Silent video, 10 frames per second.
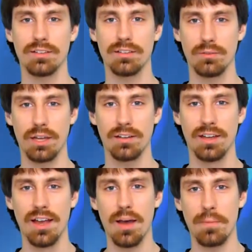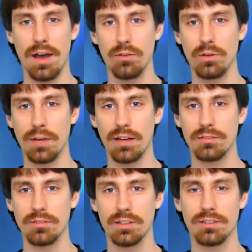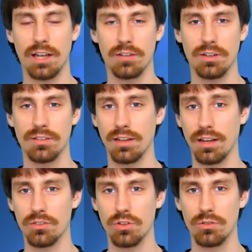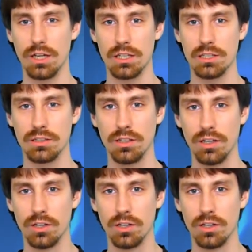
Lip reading: this event by remastering Star Trek The Next Generation